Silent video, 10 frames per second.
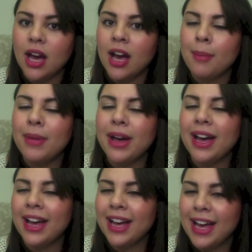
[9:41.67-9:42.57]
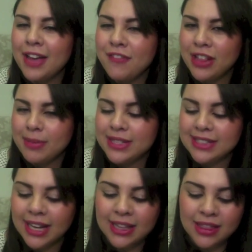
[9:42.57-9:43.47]
Um, I feel a bit
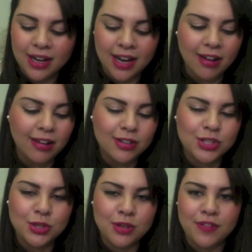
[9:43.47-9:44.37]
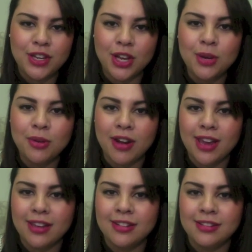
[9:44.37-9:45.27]
sad that I can't do a video where I
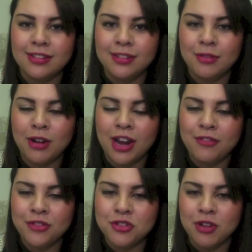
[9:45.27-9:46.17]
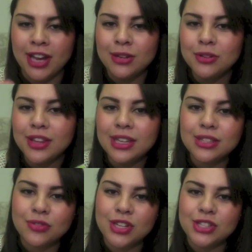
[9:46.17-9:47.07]
can where I've tried all these
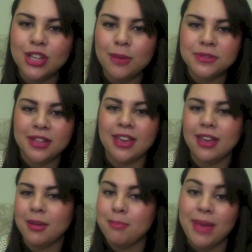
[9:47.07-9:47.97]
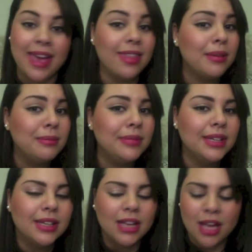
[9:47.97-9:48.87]
three soaps and I can compare them,
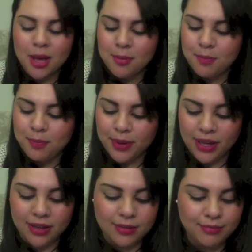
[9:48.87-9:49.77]
but